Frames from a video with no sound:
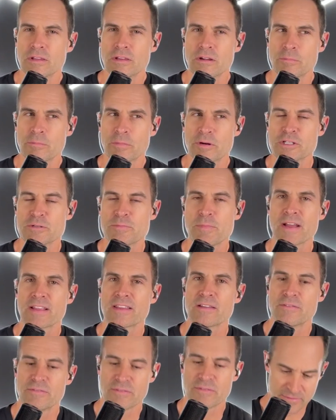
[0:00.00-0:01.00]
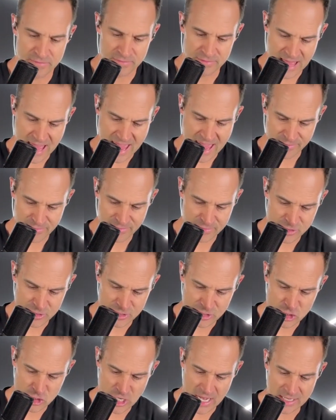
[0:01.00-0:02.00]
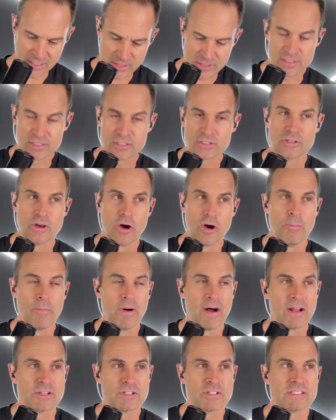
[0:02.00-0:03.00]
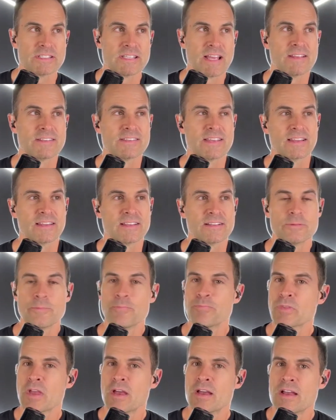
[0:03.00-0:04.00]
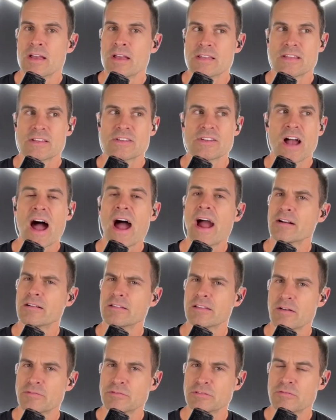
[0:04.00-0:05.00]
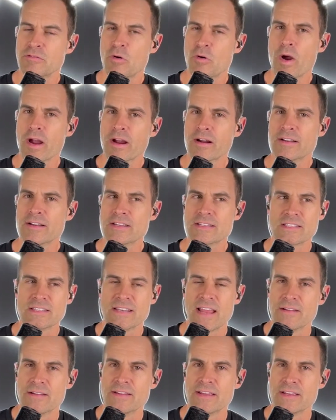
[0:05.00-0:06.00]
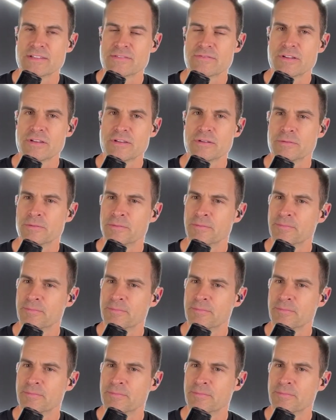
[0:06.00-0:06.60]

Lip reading: your perspective of life just changes so much. It sounds like there's such a higher level of awareness nowadays for you.